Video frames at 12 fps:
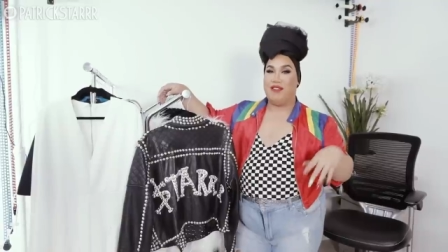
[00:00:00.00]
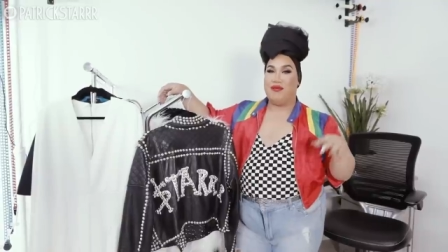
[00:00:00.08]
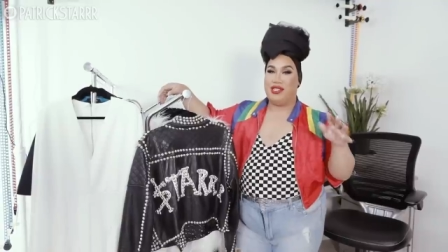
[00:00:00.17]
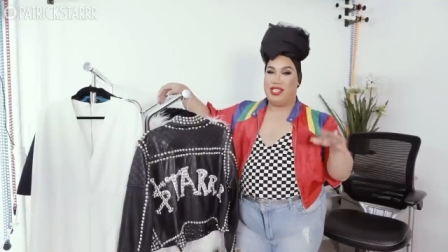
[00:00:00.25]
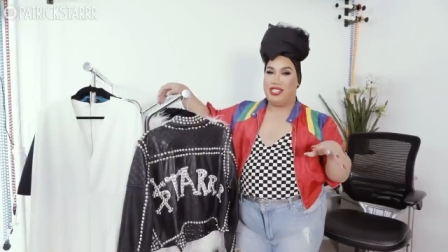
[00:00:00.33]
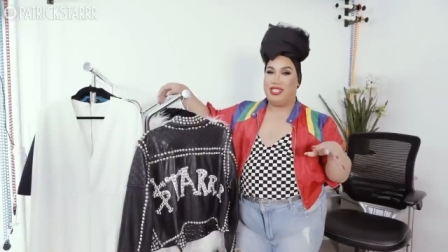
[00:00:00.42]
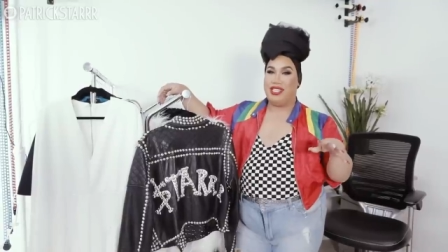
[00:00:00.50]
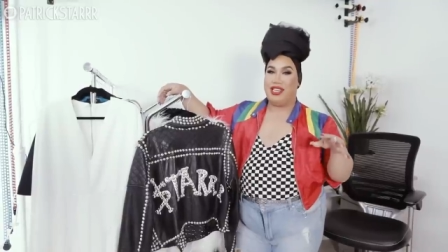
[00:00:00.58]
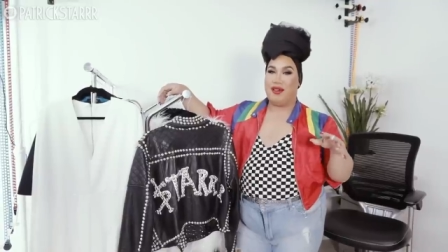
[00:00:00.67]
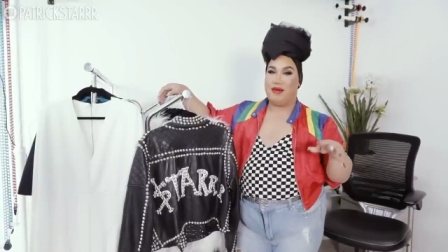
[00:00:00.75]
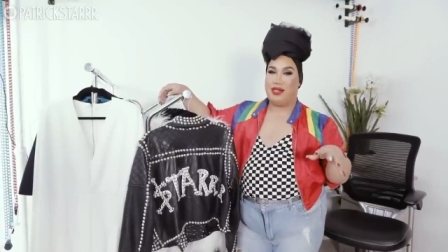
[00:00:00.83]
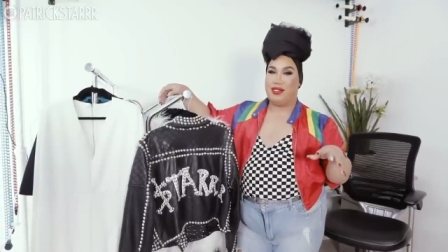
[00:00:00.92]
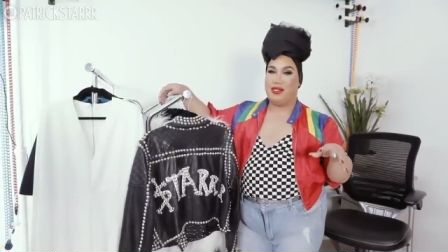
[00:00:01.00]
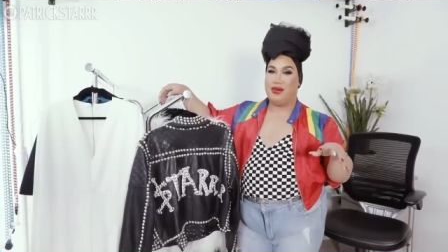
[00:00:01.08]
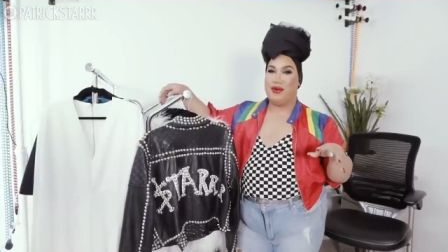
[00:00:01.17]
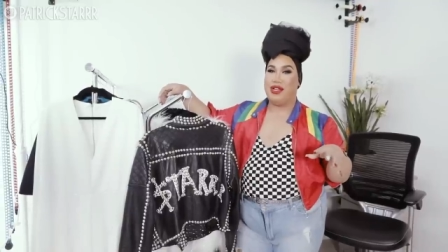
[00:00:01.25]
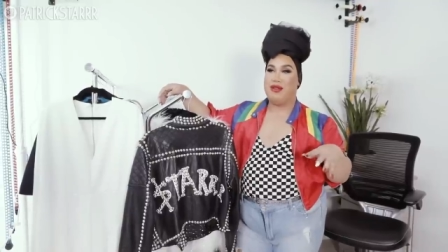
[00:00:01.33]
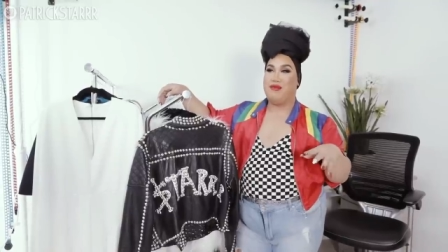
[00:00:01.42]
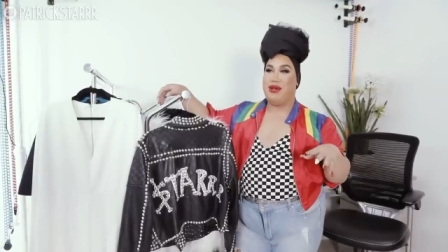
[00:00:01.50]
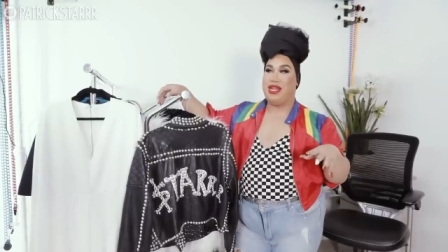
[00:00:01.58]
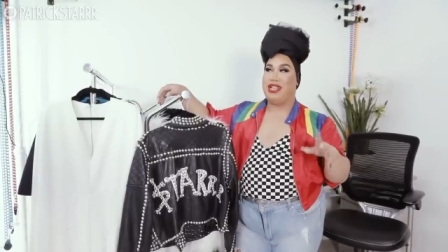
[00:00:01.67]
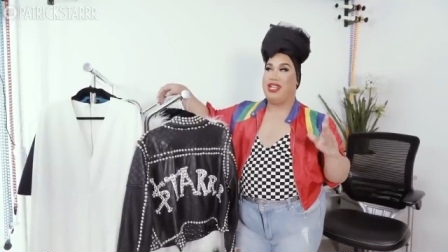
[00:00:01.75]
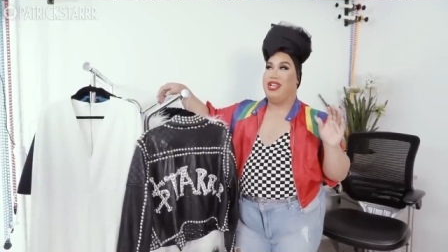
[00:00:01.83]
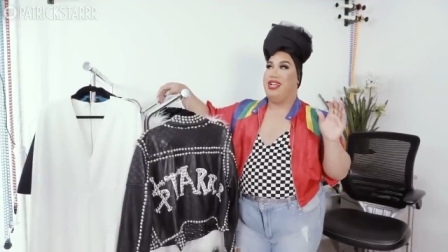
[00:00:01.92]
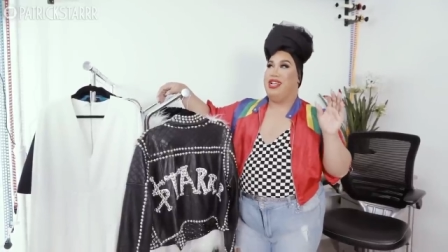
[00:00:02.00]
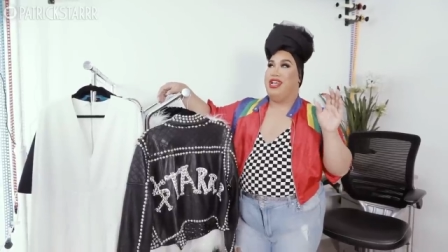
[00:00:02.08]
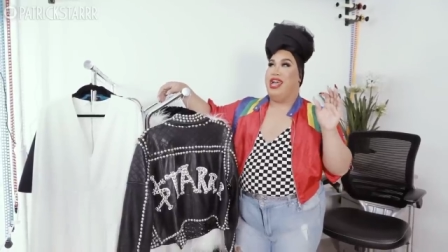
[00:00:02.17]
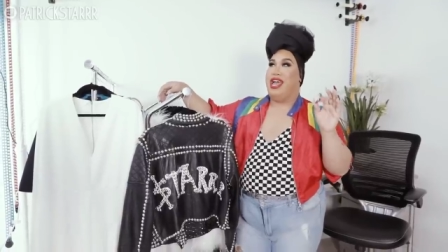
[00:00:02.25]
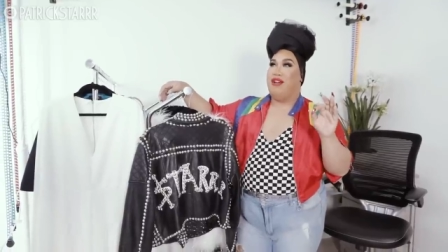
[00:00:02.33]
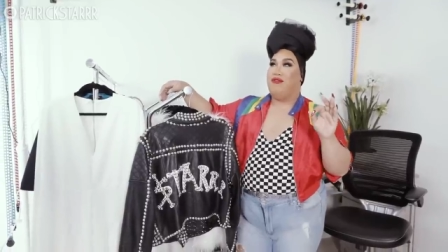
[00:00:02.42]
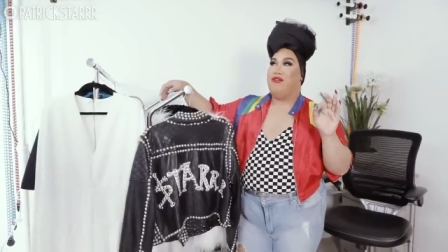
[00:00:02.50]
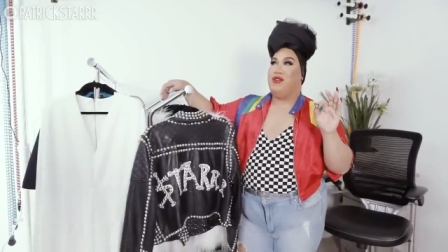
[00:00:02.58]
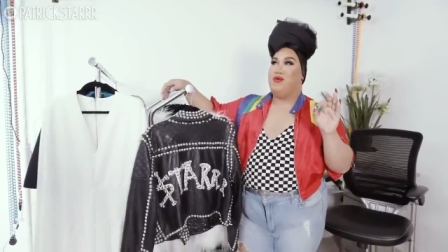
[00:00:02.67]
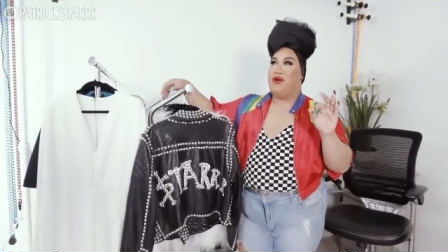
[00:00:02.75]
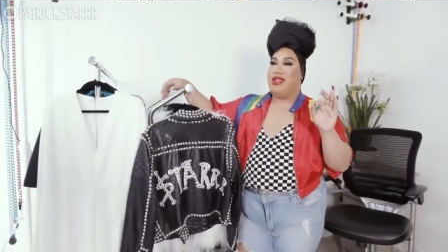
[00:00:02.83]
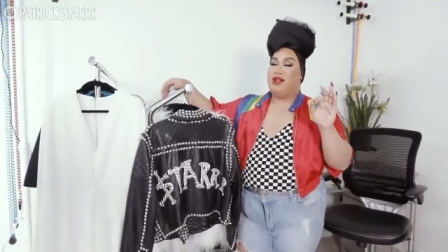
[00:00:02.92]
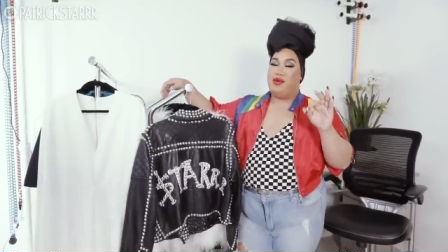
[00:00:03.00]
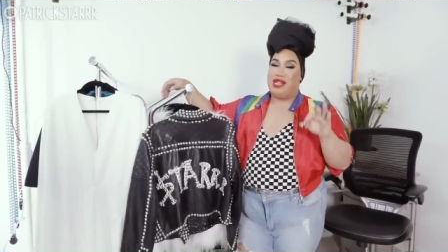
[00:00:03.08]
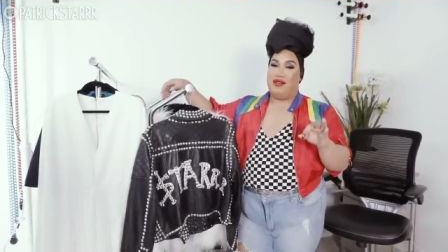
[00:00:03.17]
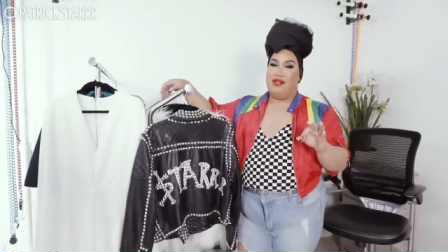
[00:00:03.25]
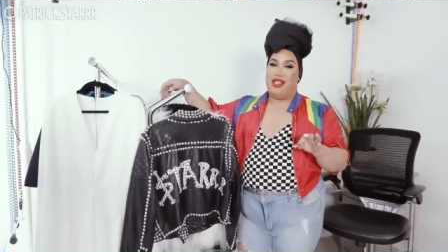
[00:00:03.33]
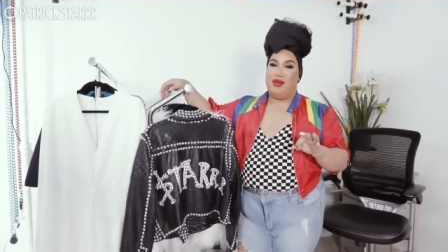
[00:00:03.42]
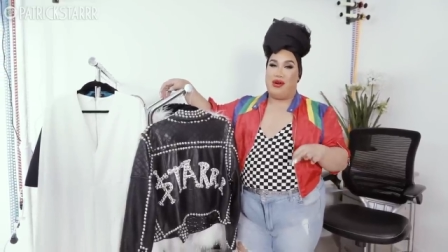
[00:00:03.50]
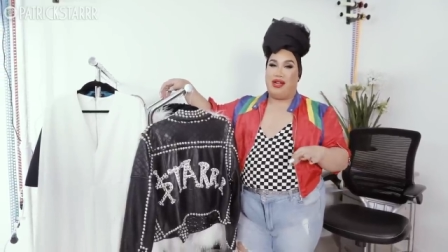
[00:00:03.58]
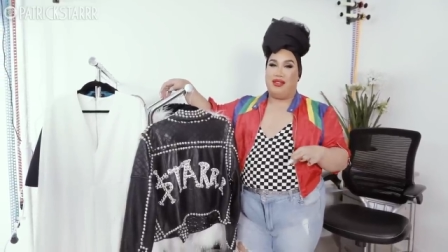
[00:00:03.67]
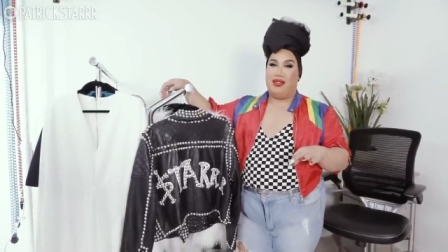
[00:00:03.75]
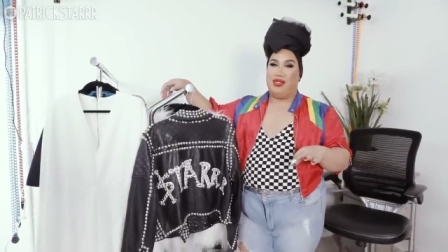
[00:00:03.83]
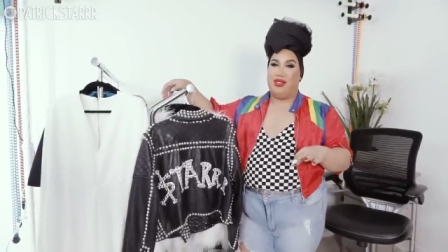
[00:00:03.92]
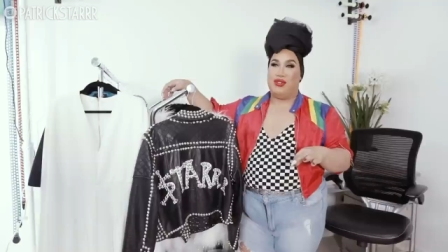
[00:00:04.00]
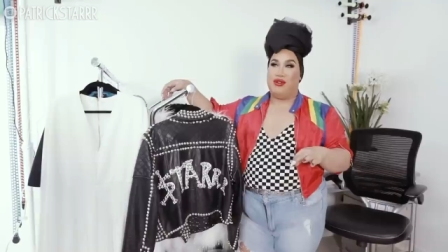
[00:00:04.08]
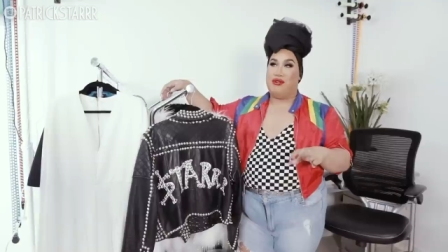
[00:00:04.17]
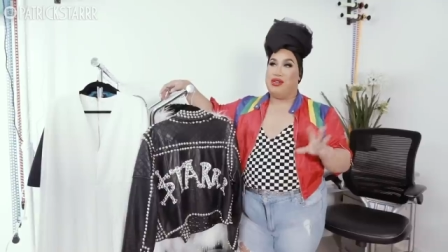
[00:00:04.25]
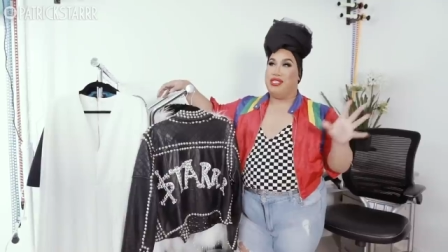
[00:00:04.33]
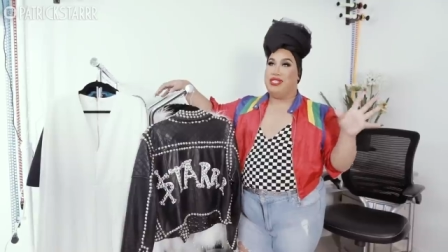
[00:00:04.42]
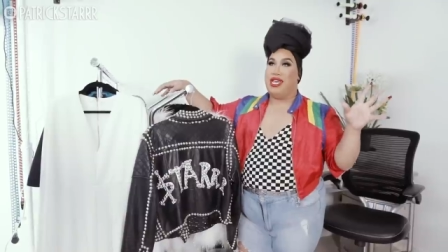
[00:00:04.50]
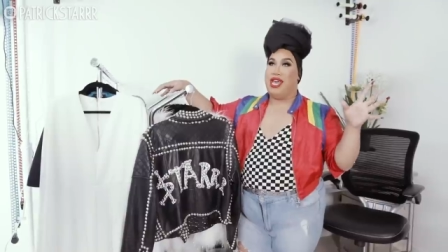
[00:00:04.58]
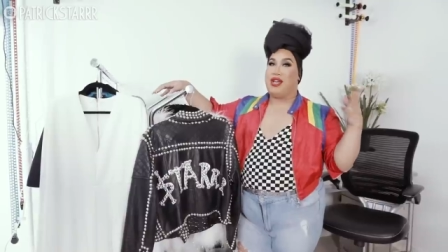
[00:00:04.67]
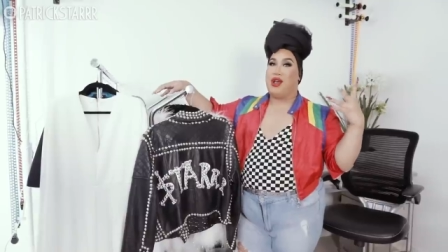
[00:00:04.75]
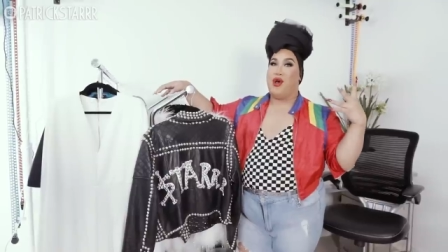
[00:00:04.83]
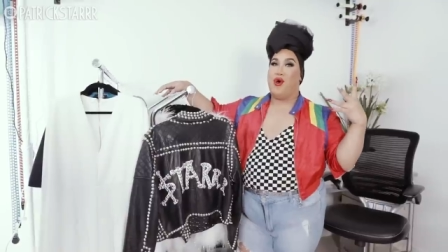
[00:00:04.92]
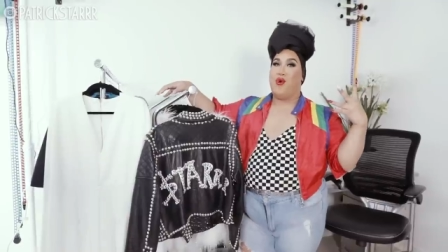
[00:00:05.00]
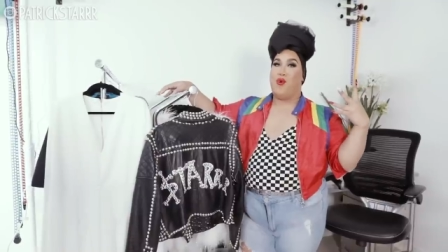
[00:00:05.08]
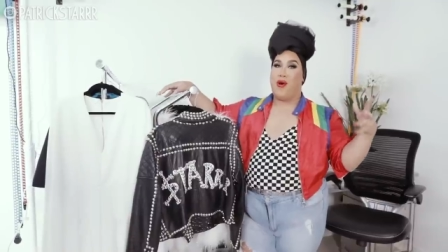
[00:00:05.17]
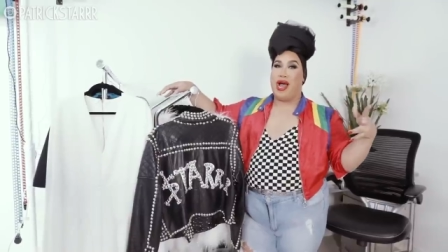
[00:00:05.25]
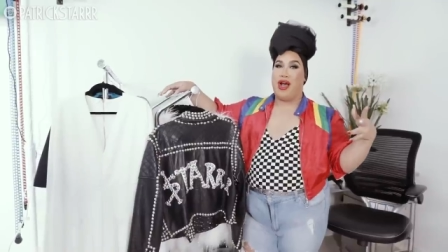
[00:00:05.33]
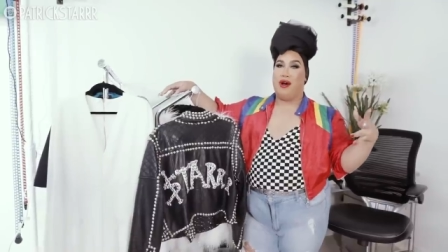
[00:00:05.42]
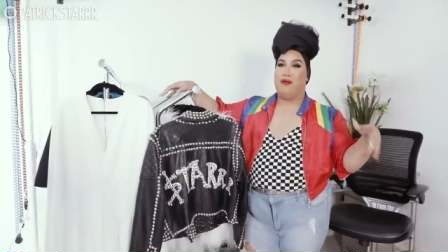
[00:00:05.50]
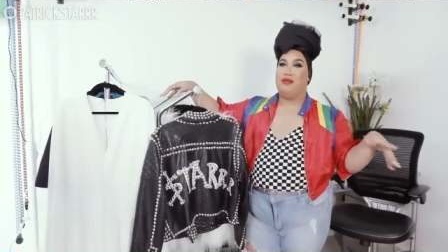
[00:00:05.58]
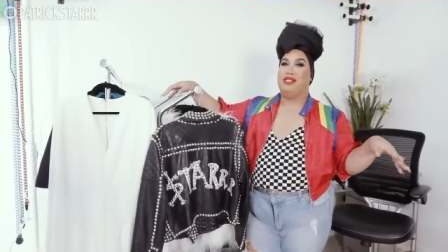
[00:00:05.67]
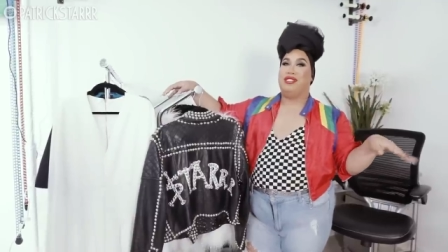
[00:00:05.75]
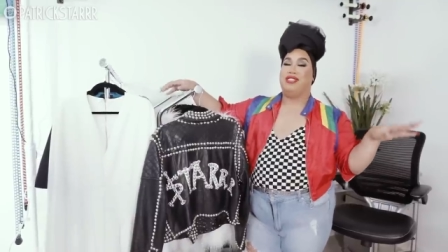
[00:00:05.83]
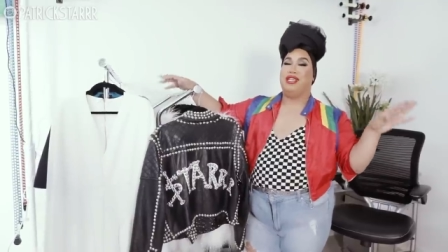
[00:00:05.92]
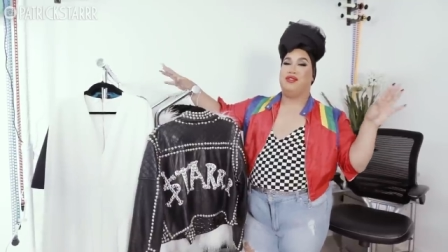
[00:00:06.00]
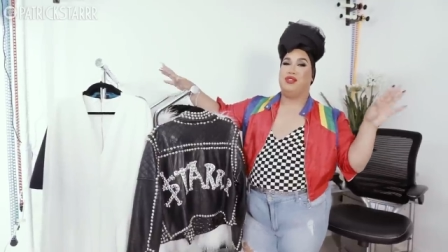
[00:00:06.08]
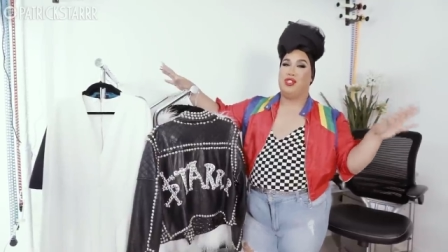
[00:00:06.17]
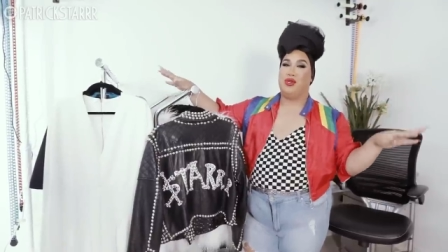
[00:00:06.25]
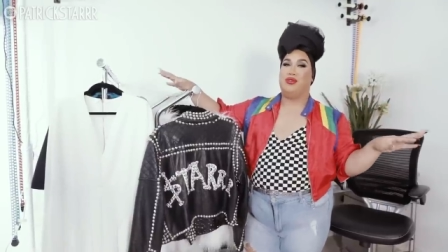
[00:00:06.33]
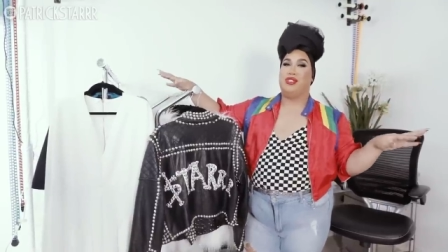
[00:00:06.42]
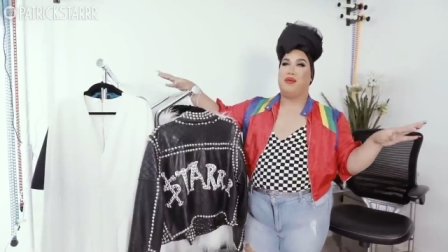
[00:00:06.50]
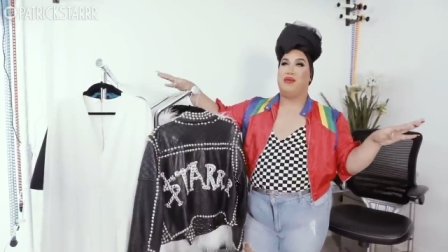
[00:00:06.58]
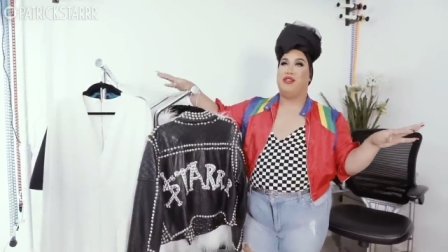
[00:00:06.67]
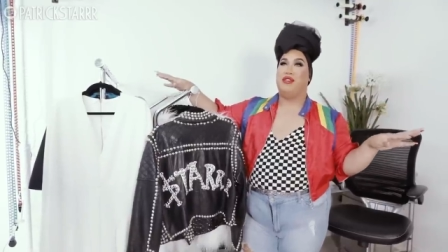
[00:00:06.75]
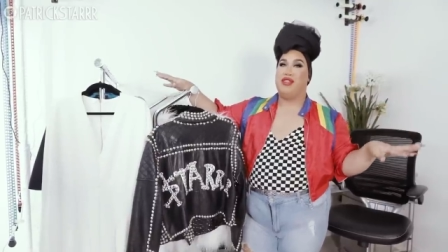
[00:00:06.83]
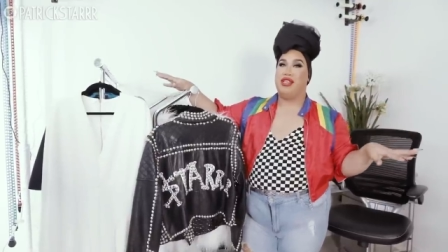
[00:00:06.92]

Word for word: I've been teasing it on my story, but everyone, whenever they walk in the studio, is like, wow, this is like the showstopper.